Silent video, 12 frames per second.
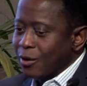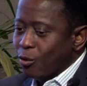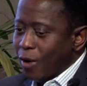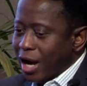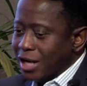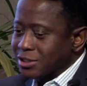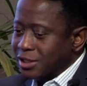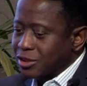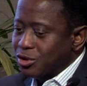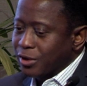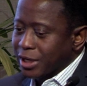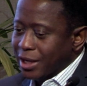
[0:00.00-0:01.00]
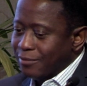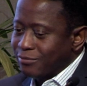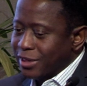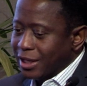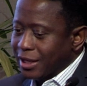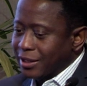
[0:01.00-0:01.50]
Whilst the thorium,
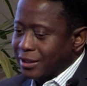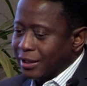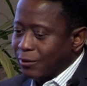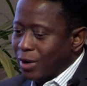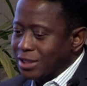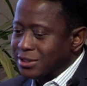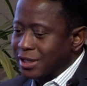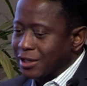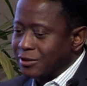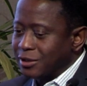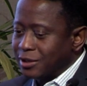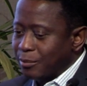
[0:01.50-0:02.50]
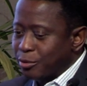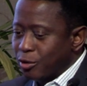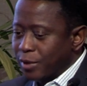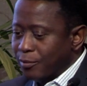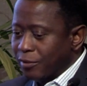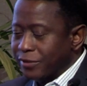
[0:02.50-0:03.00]
there was the
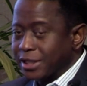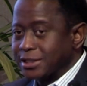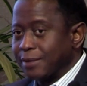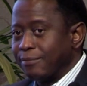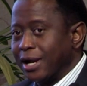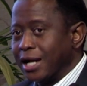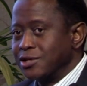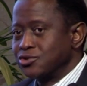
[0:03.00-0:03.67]
problem of the supply.